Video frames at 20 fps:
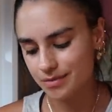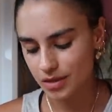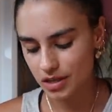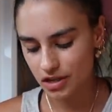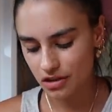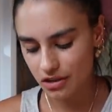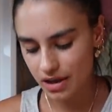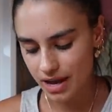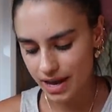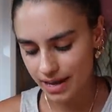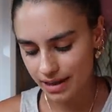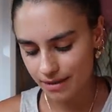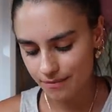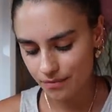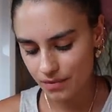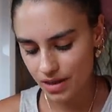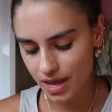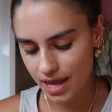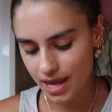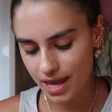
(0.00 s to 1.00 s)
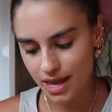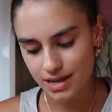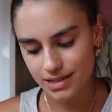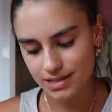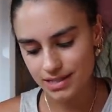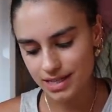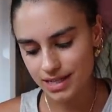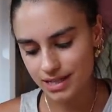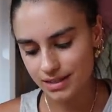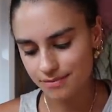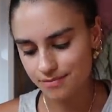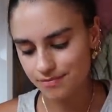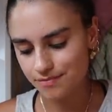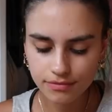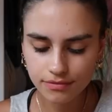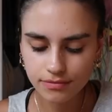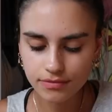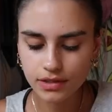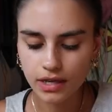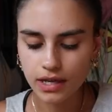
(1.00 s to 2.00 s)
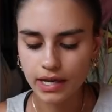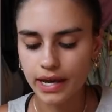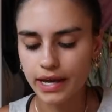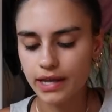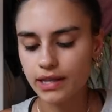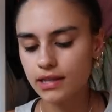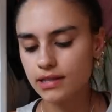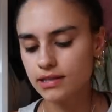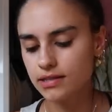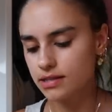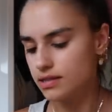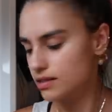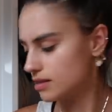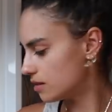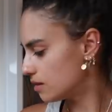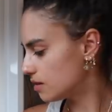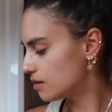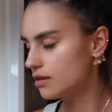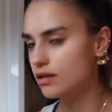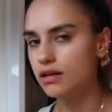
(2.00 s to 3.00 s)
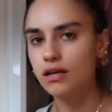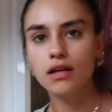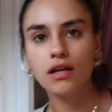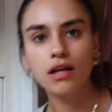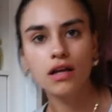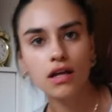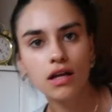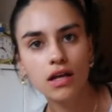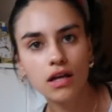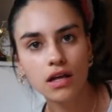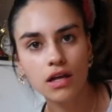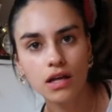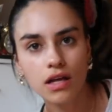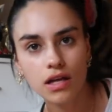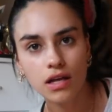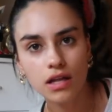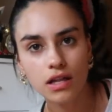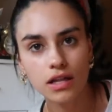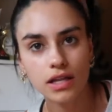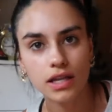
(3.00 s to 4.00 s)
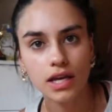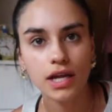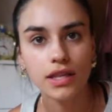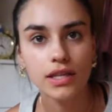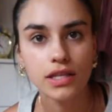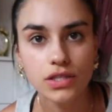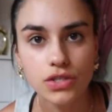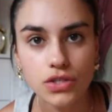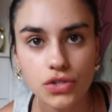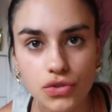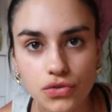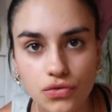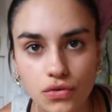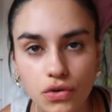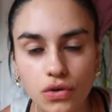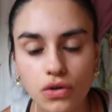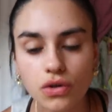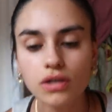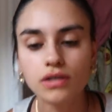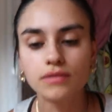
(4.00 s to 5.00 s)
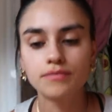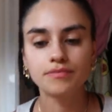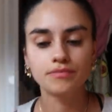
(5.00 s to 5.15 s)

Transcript: I'm going to go 8 out of 10. Okay, let's clean out this drawer.